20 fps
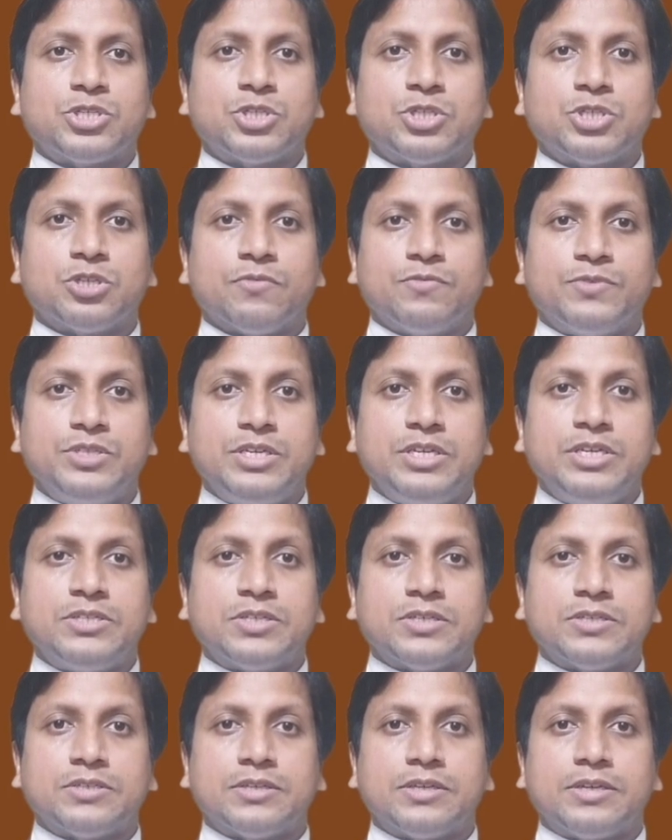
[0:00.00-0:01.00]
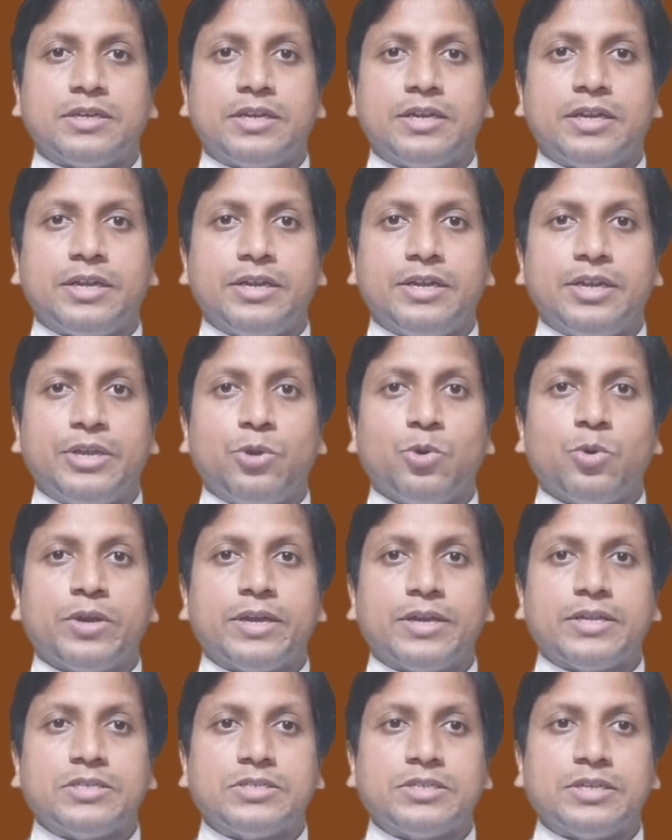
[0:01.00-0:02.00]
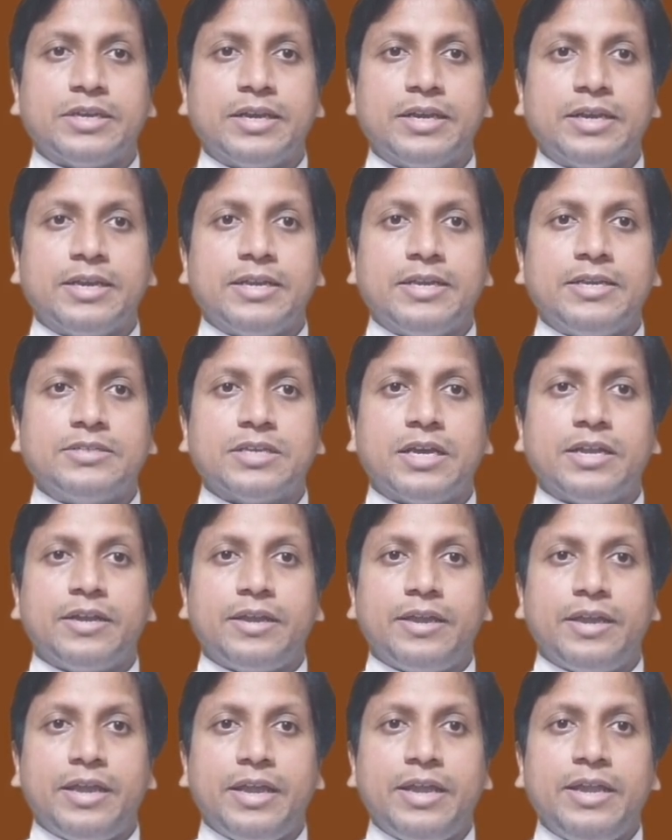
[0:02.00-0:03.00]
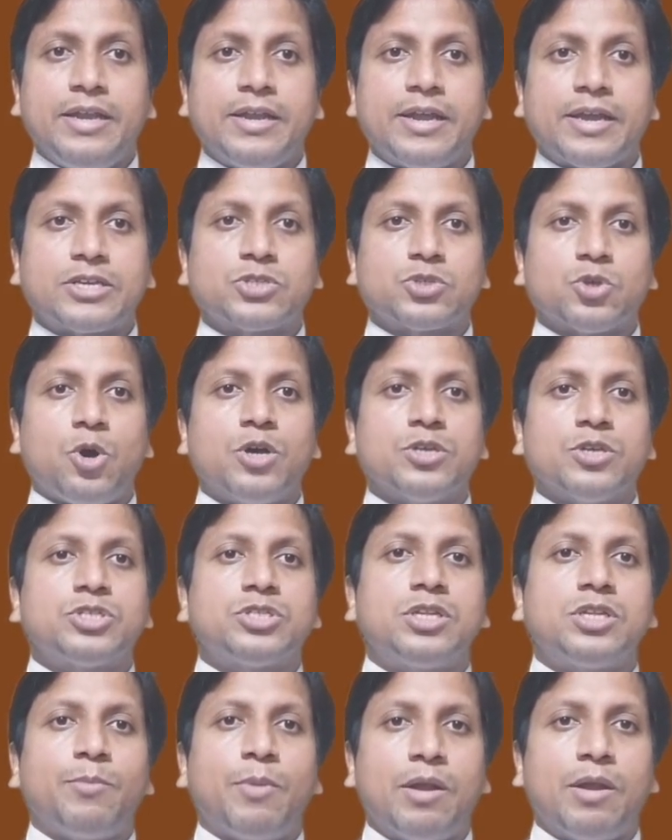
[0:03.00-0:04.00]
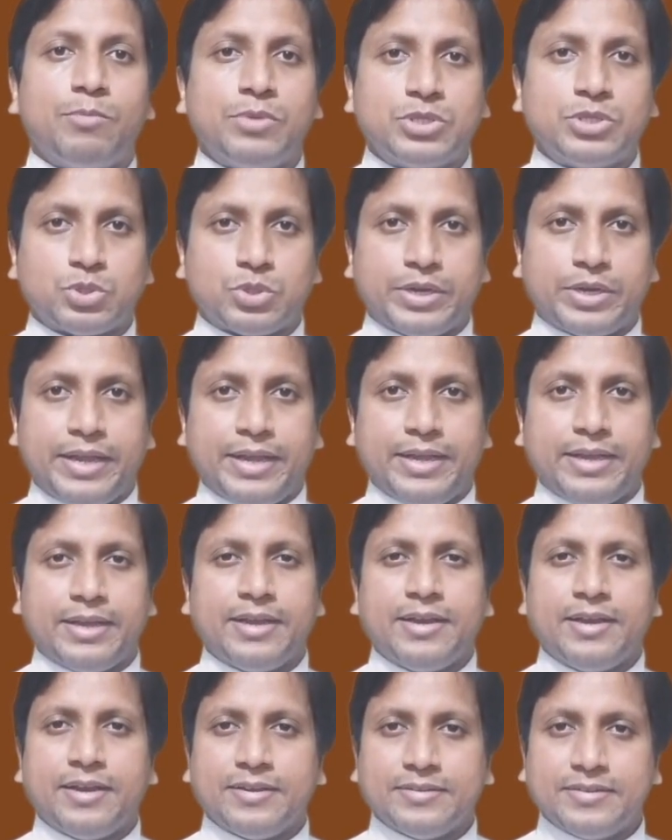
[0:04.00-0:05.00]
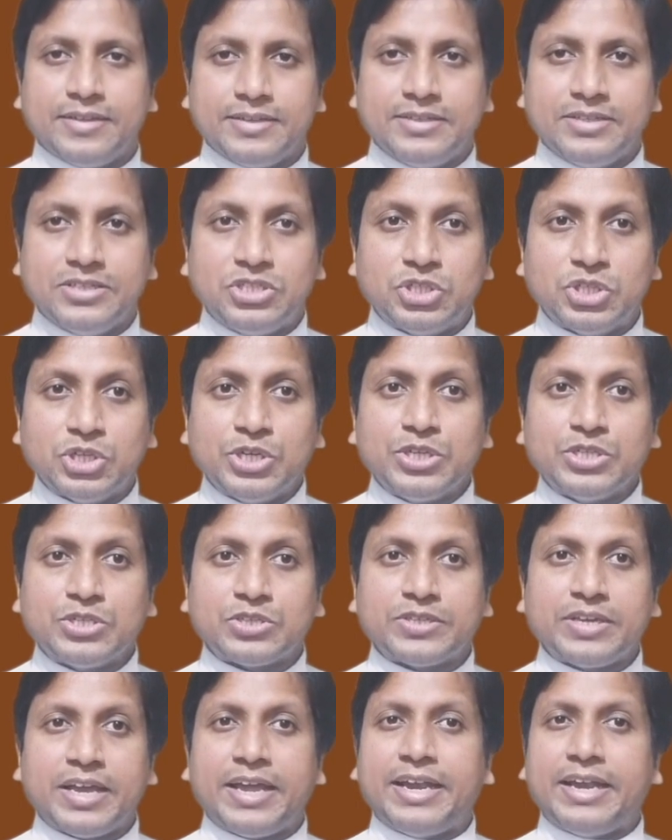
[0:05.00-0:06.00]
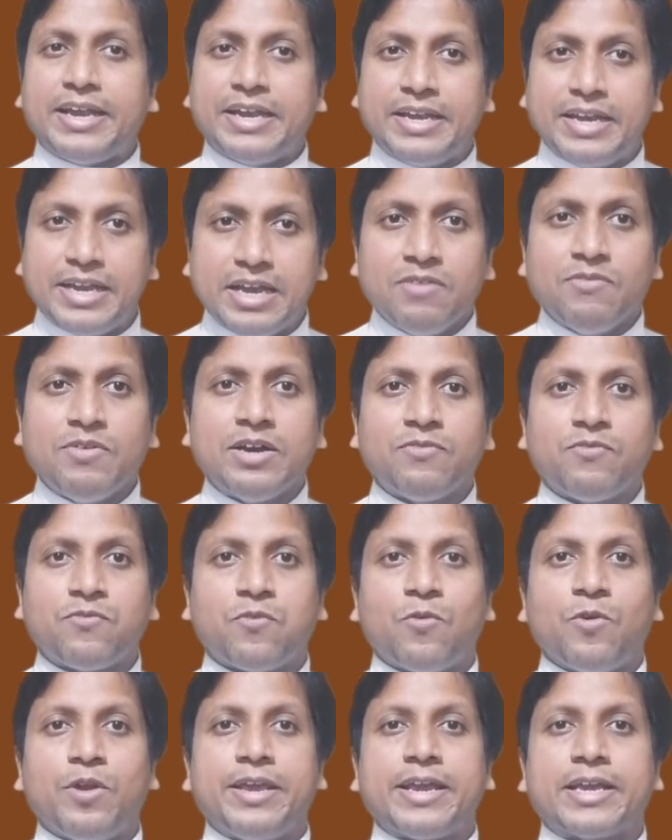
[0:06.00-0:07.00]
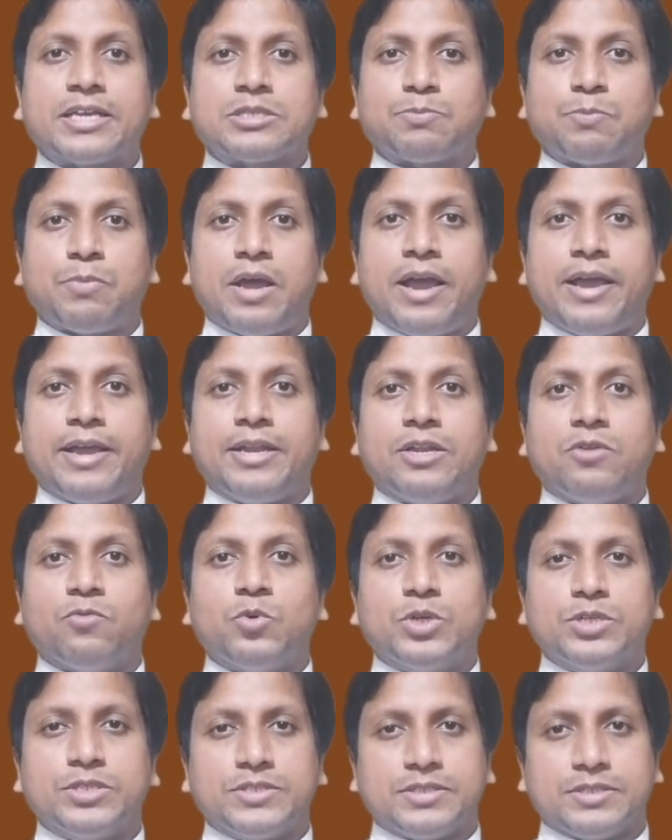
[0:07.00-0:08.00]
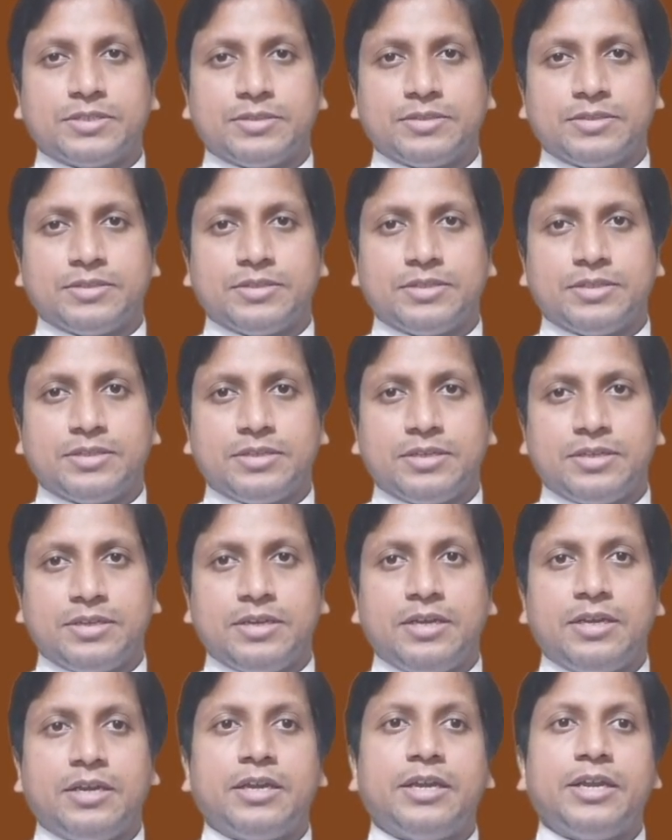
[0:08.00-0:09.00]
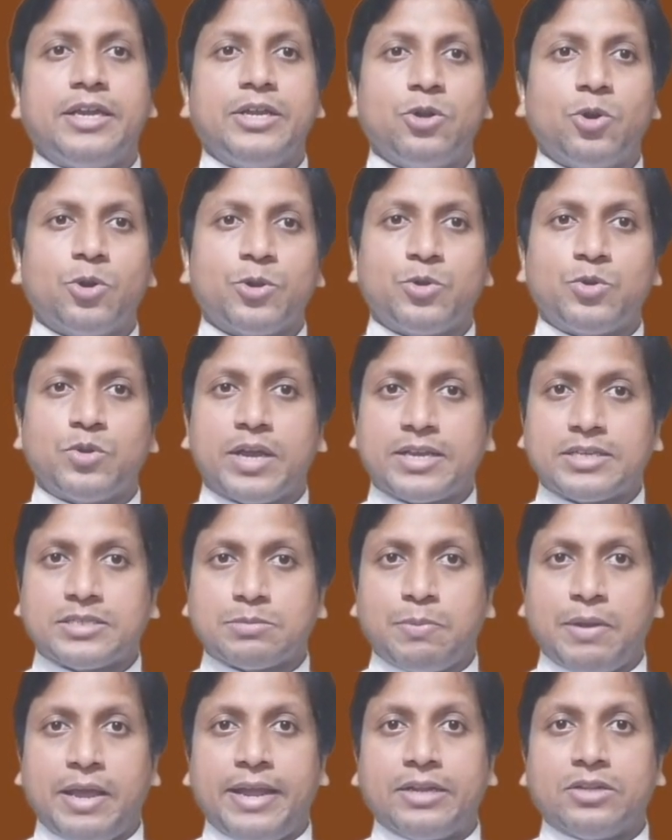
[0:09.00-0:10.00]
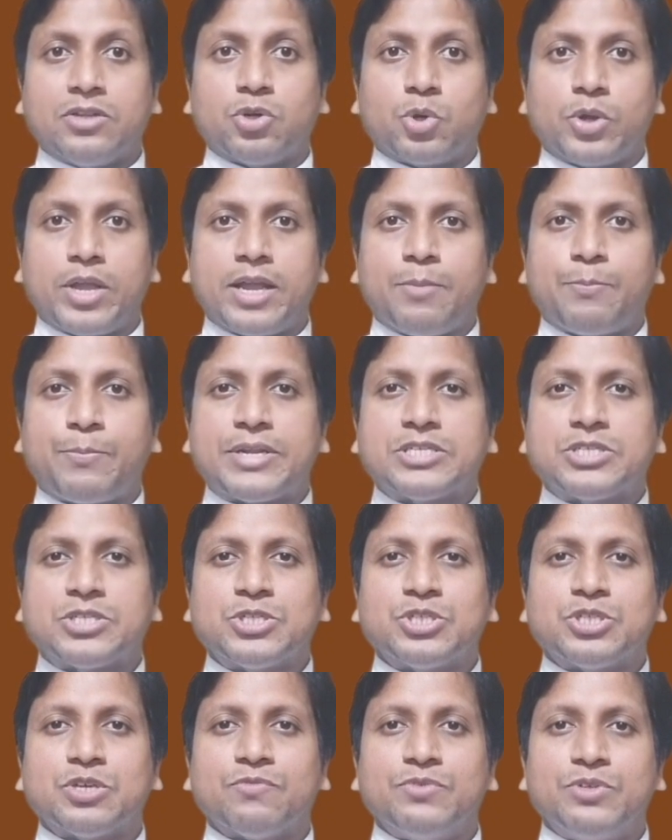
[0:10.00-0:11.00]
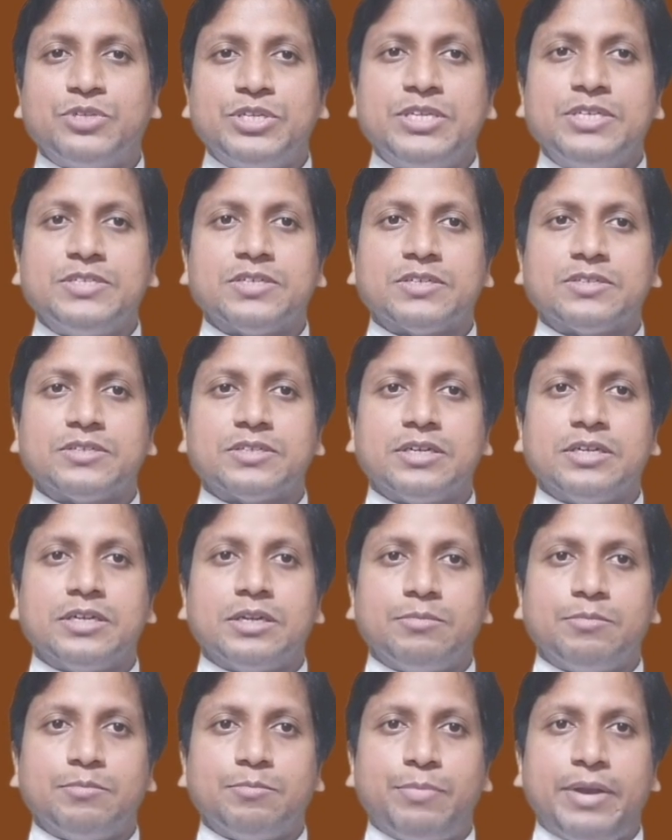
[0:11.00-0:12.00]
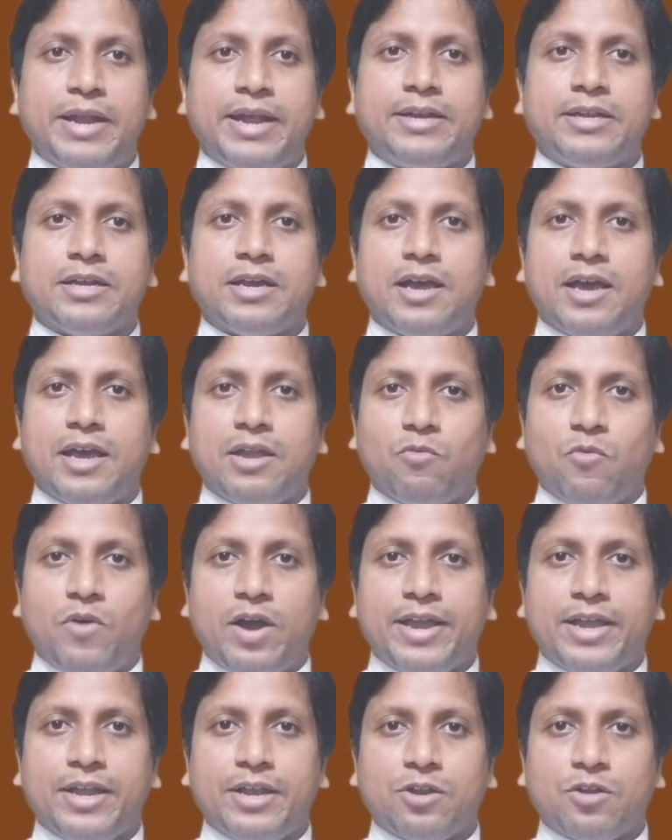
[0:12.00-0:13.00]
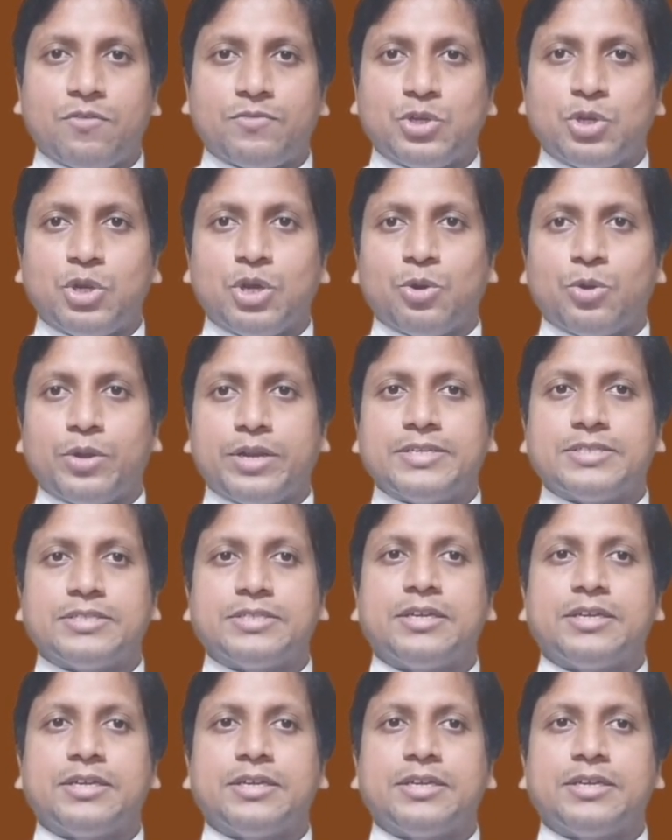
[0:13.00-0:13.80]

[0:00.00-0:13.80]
of Jesus in the Eucharist is an inexhaustible mystery that the Church can never fully explain in words. In order to explain the real presence of Jesus in bread and wine of the Eucharist,